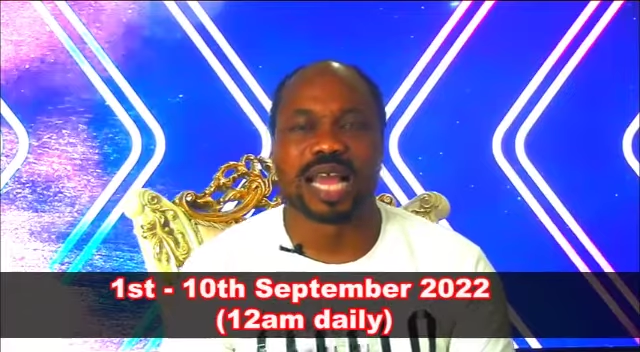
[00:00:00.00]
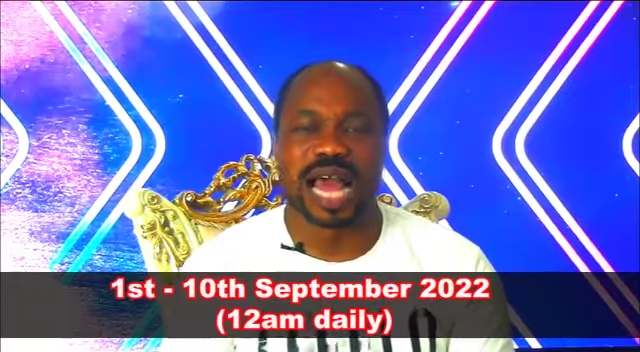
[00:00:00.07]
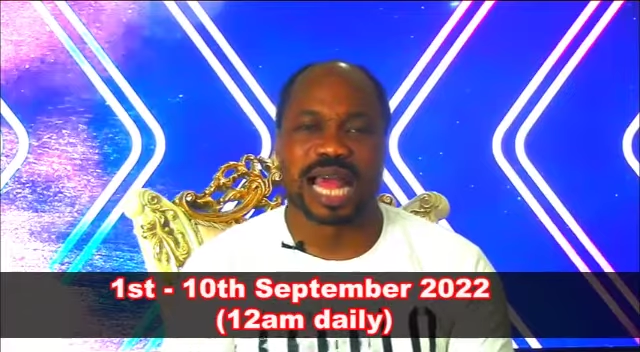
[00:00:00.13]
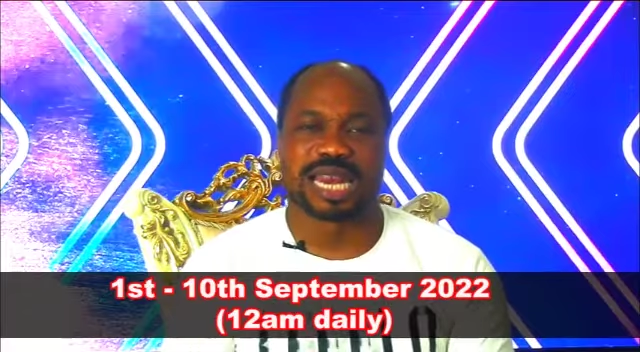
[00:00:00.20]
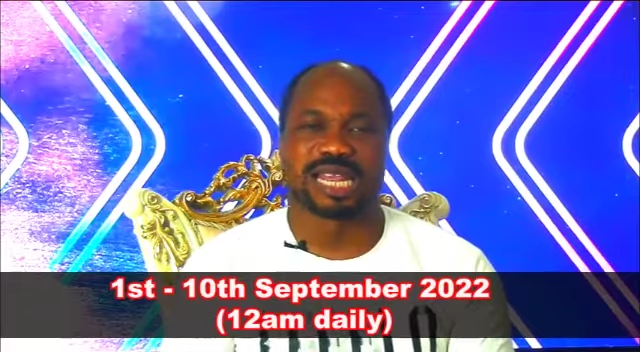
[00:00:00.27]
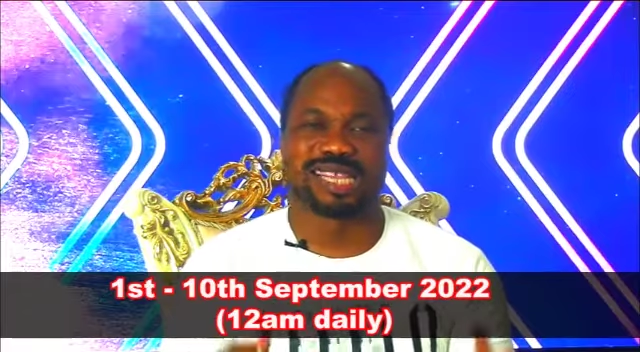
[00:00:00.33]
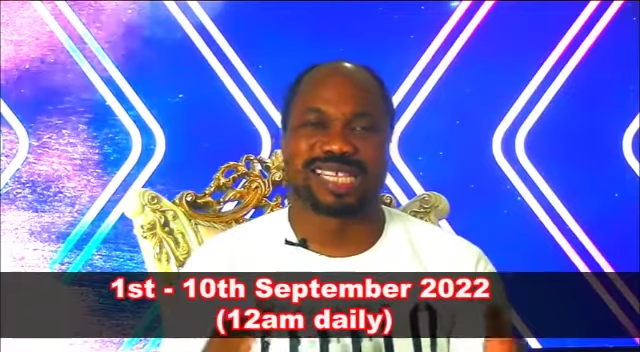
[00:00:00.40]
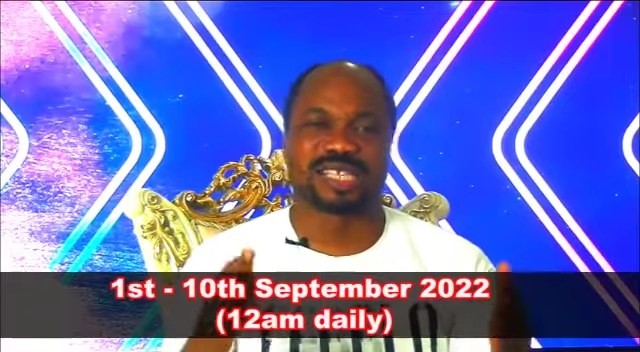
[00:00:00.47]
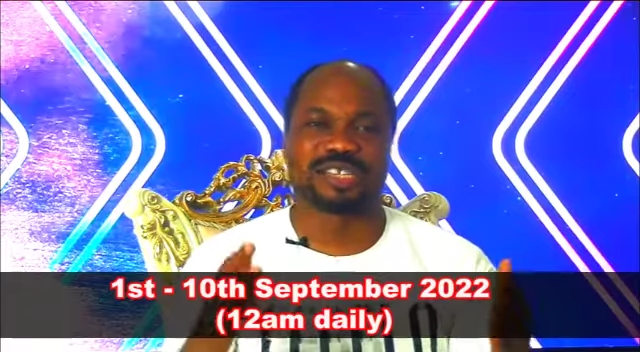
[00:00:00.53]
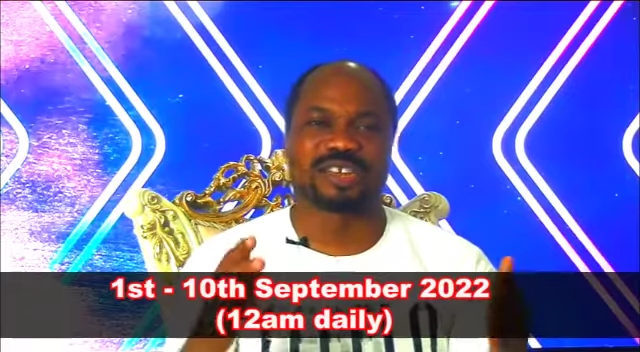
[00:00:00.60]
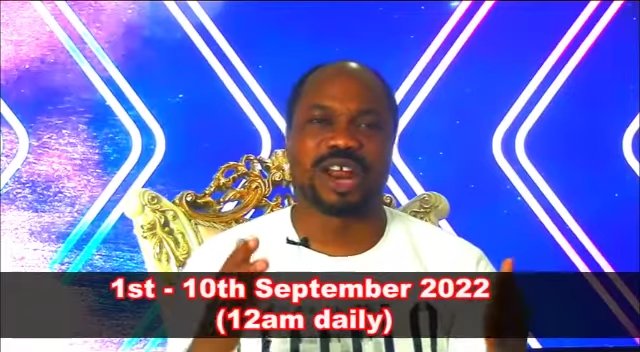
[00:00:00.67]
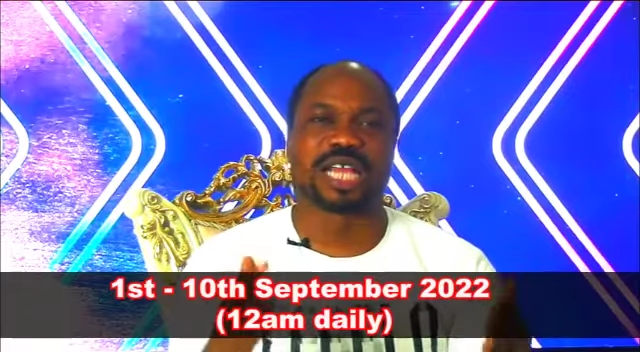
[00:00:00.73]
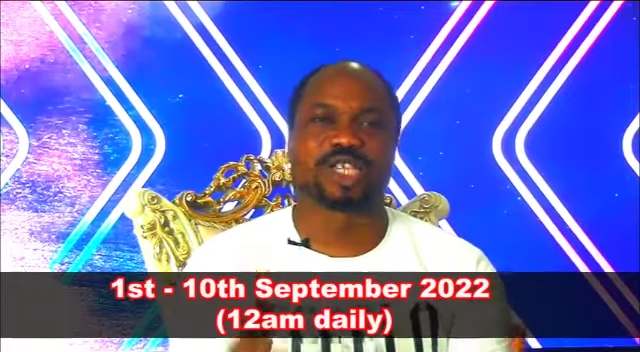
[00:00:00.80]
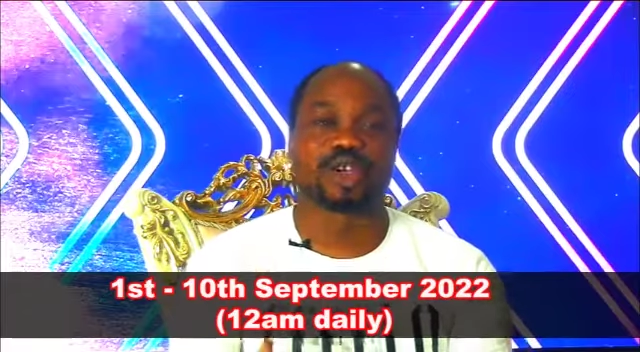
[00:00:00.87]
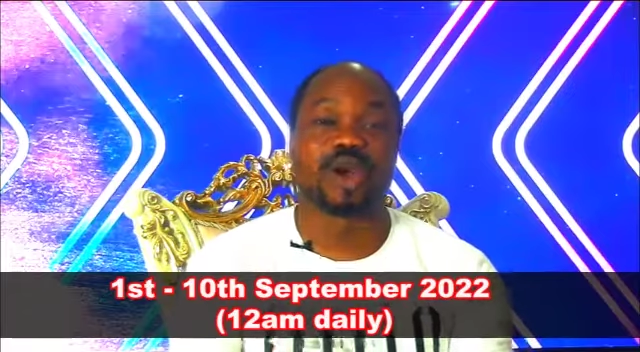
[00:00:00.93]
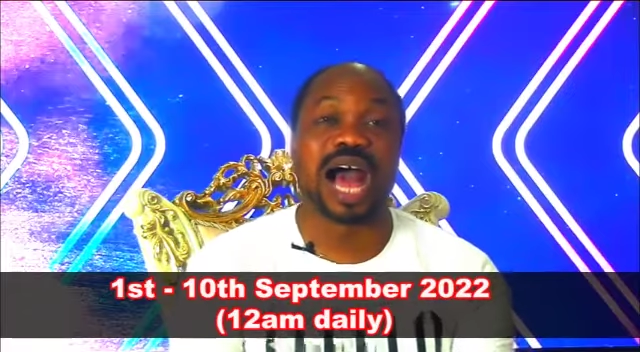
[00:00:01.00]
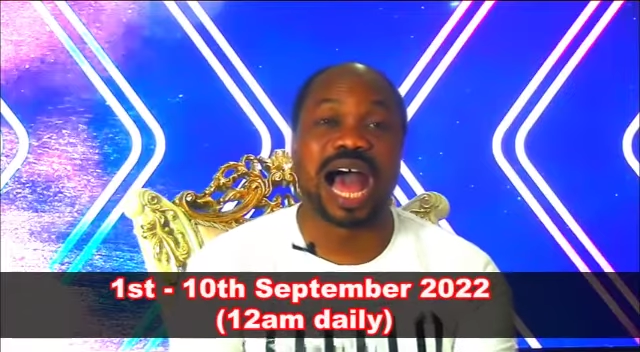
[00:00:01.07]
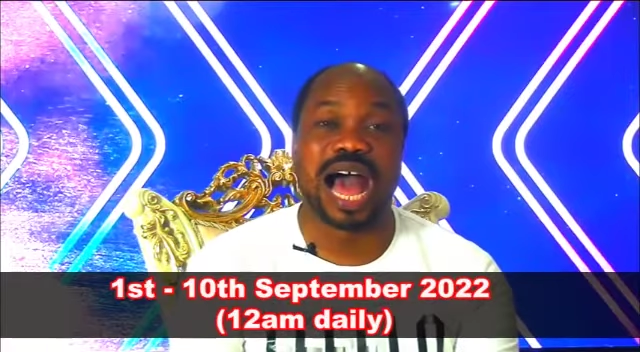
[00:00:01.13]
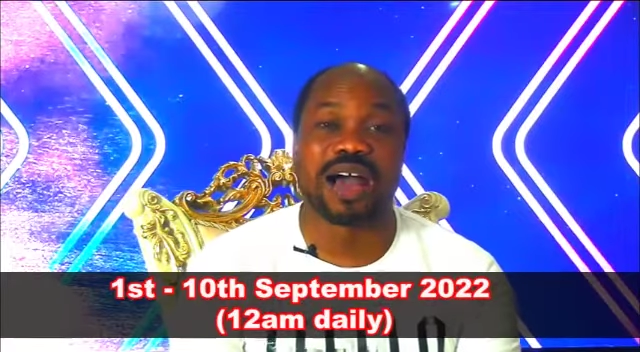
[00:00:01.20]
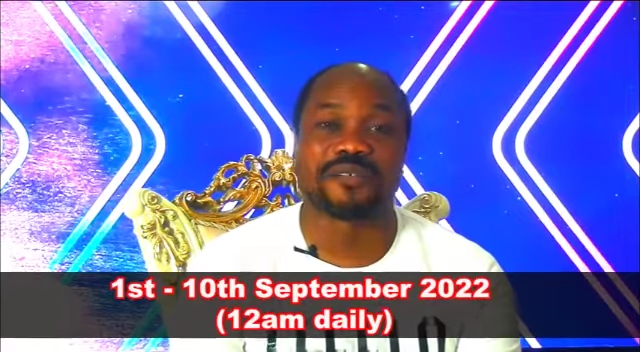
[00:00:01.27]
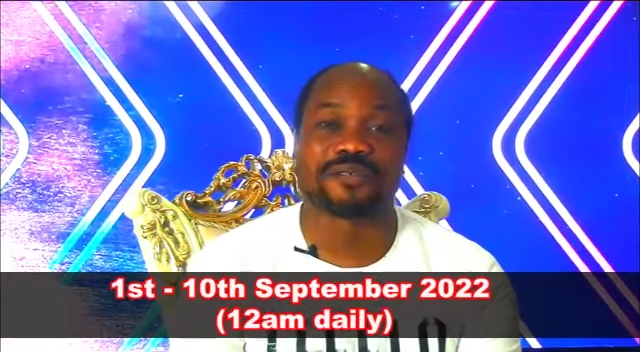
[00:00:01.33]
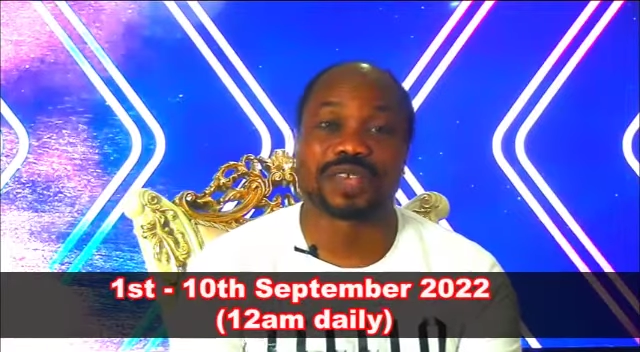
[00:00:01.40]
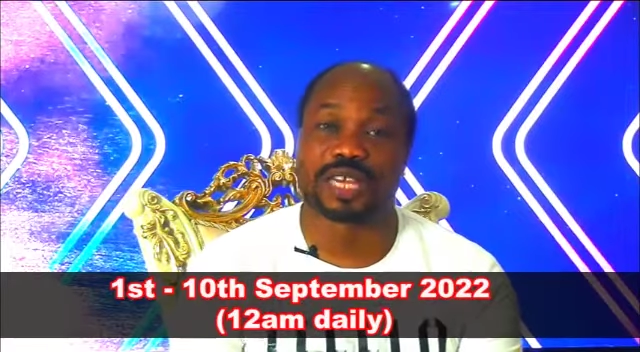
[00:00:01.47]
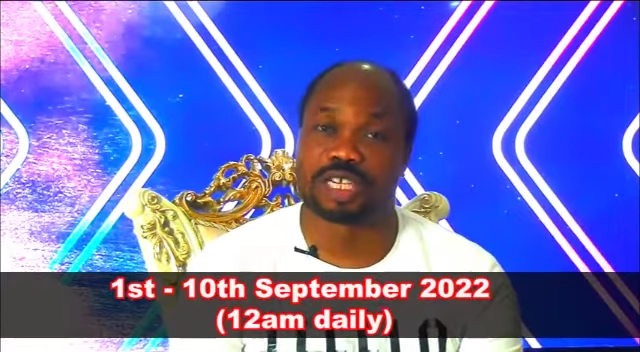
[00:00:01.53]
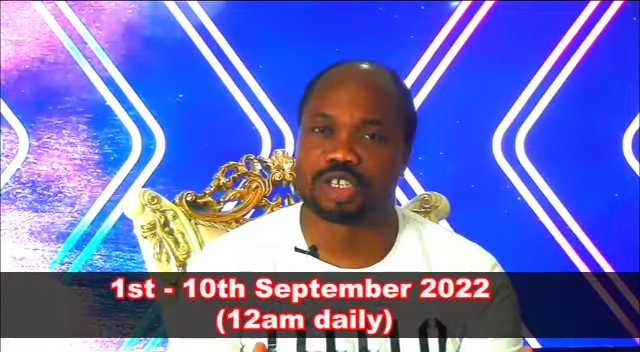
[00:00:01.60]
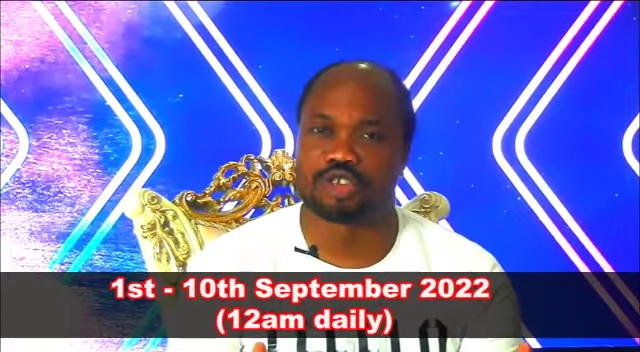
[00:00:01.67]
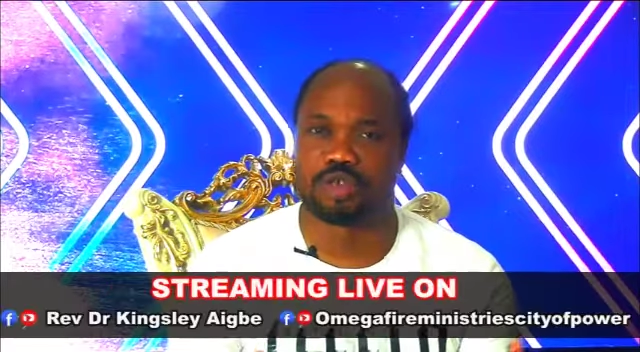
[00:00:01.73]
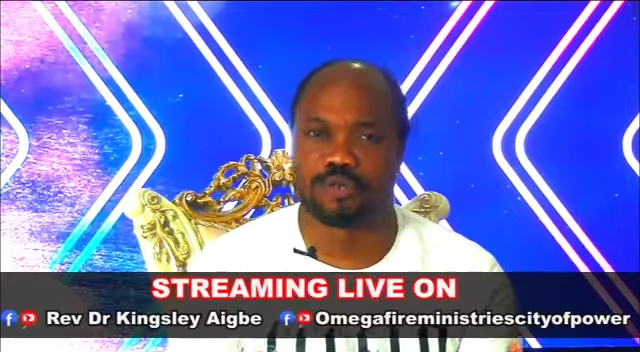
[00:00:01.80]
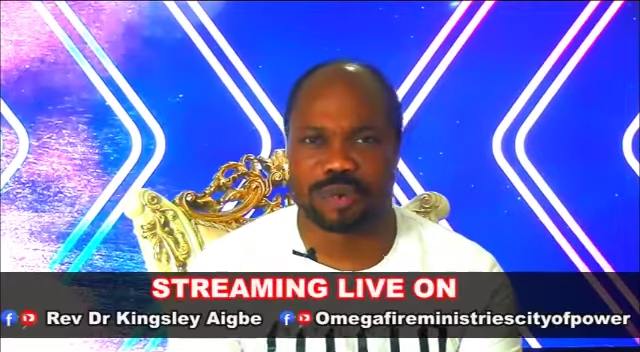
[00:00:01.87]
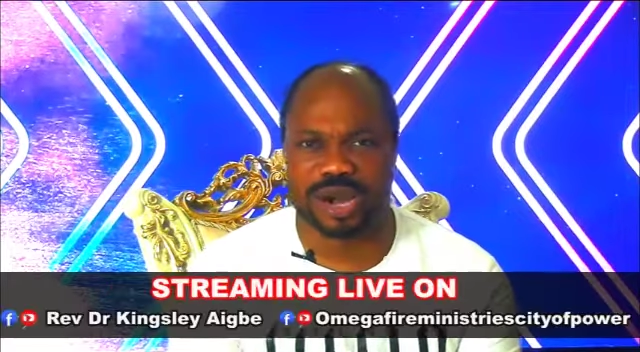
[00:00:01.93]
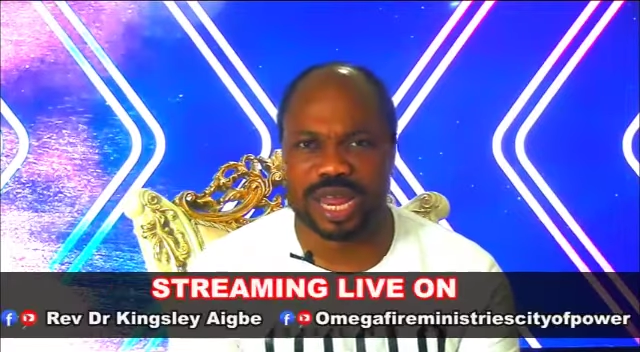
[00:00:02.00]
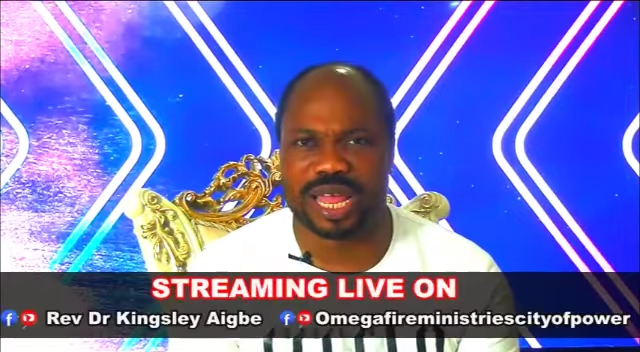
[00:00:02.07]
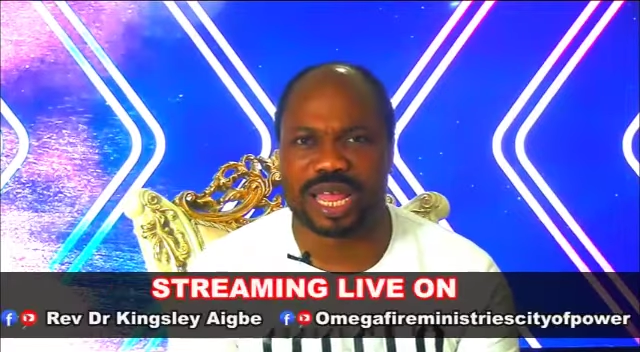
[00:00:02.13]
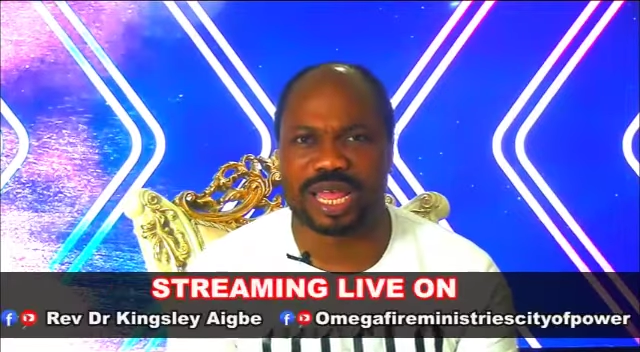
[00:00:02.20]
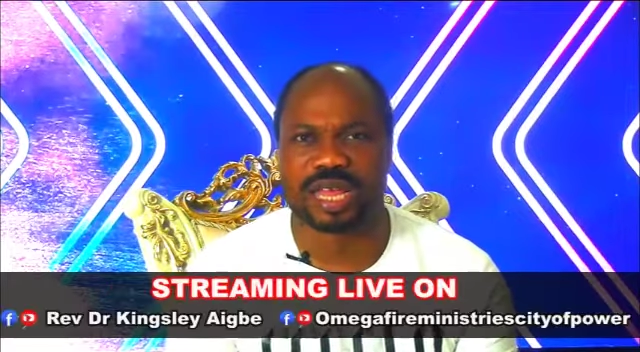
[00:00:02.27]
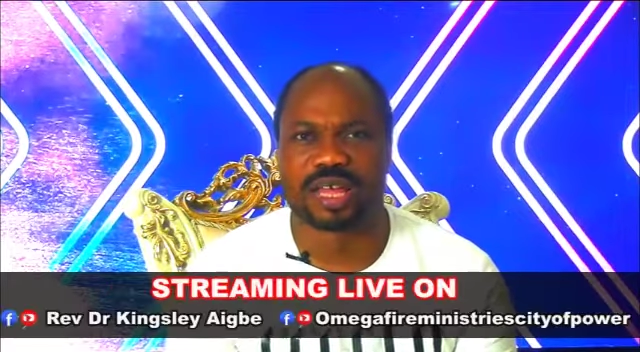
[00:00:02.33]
And the strength you have is to pray.